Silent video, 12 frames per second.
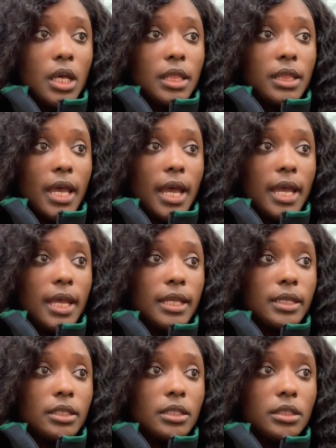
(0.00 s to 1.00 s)
that
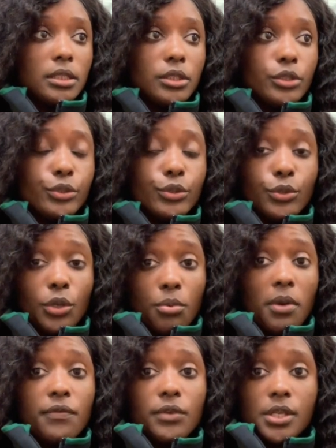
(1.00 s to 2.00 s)
you're
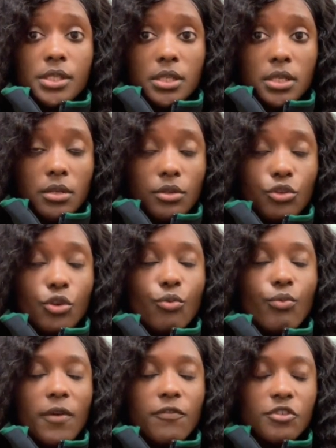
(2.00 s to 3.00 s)

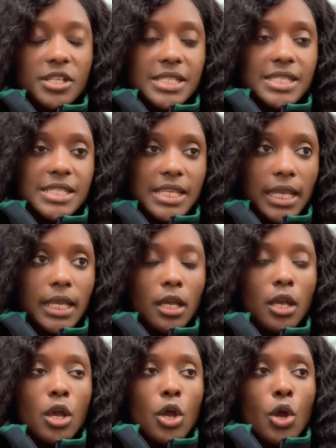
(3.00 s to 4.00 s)
referencing
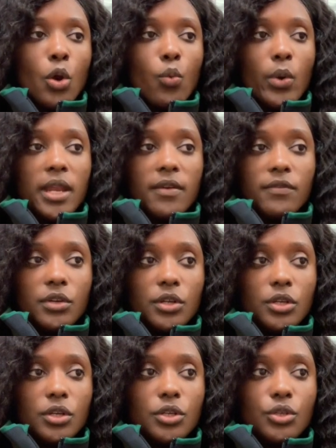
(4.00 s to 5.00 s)

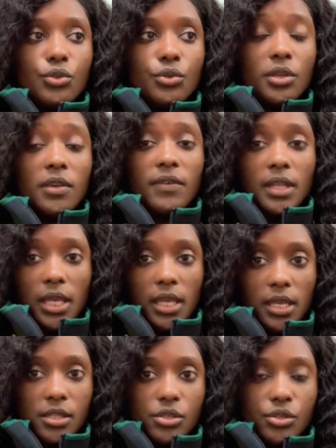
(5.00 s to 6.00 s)
whenever you're given like
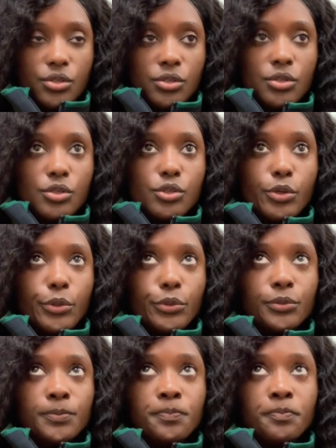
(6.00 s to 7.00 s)
answers.
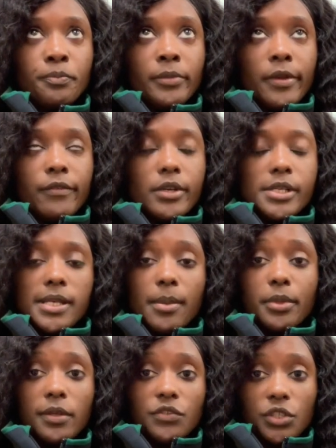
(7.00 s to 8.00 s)
So for
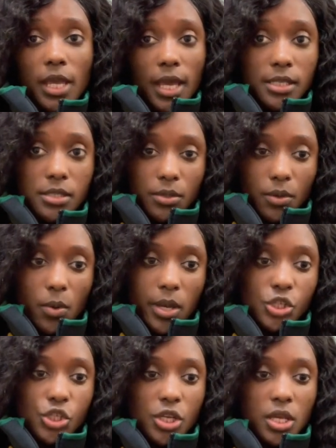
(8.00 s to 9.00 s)
example, if she asks a
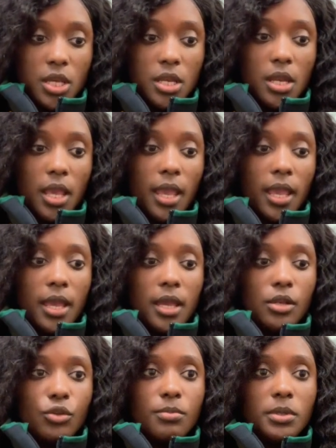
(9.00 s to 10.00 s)
question
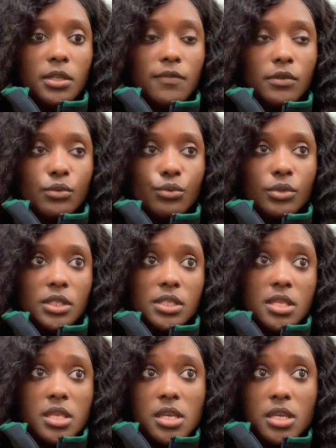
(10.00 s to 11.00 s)
and you believe a rule is
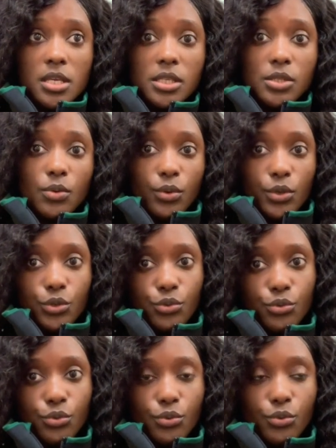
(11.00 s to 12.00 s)
this, or
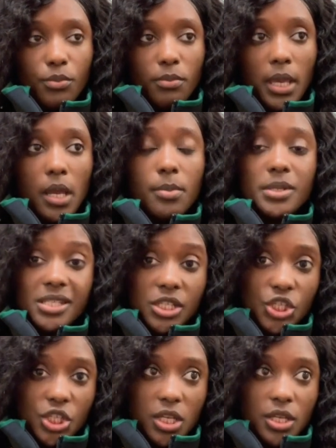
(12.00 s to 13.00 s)
you make a
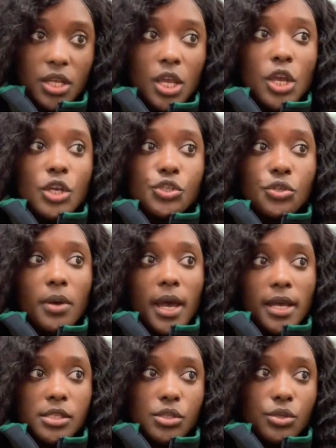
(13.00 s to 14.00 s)
position, she'll
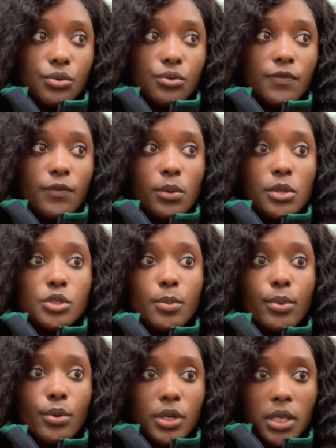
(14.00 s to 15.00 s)
ask you for the
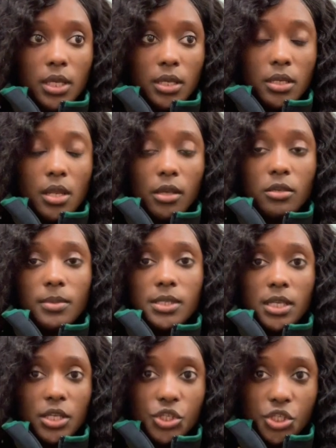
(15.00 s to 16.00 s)
supporting
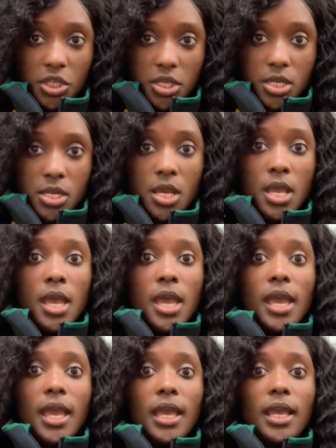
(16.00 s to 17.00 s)
documentation
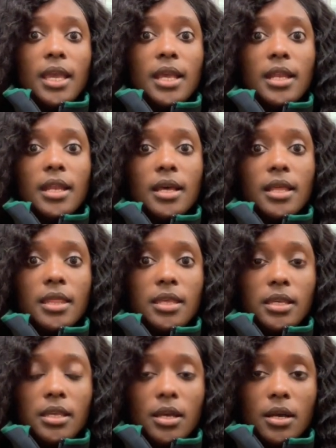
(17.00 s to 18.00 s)
in
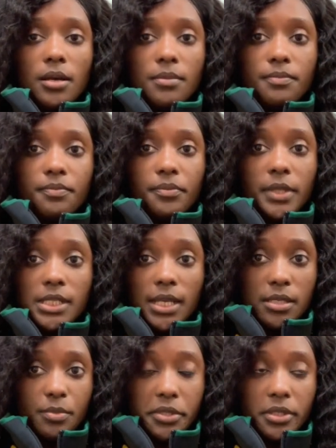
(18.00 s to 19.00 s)
the
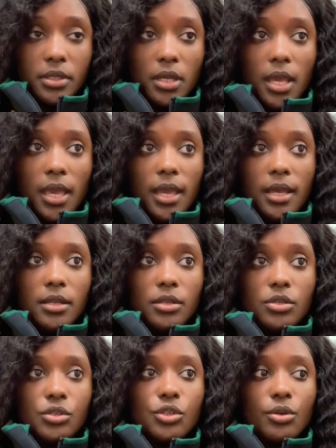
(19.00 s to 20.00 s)
textbook, and
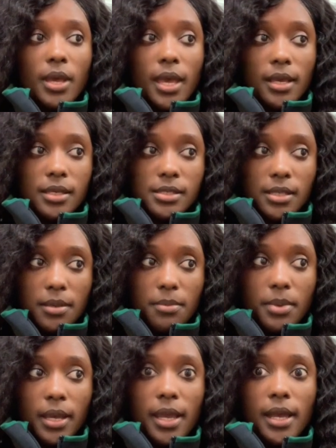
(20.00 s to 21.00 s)
she'll ask it
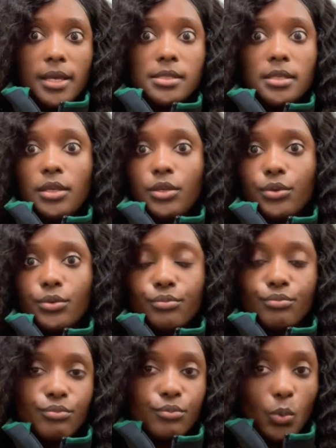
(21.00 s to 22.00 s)
by asking you
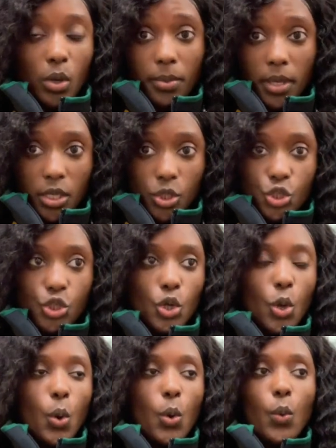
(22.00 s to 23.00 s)
what page,
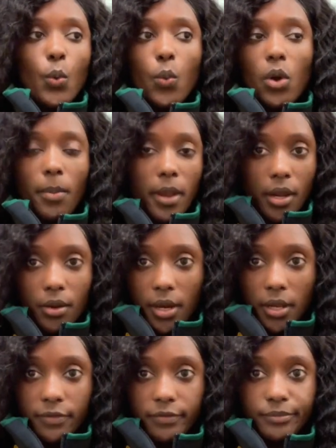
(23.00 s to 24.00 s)
what
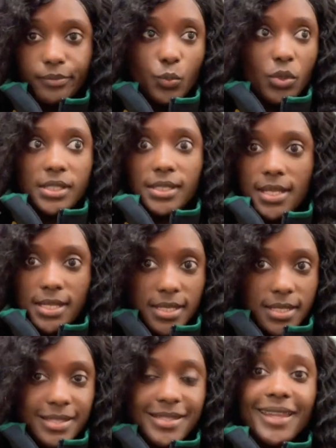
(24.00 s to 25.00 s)
paragraph, what
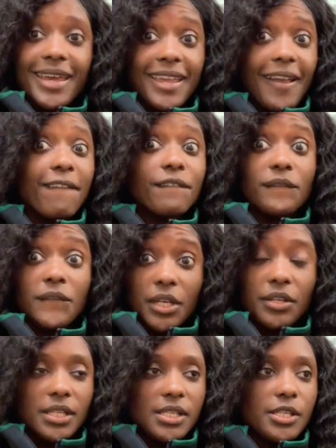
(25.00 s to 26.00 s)
sentence, like
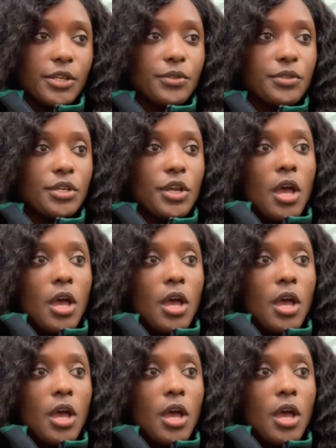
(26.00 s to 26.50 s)
very detailed.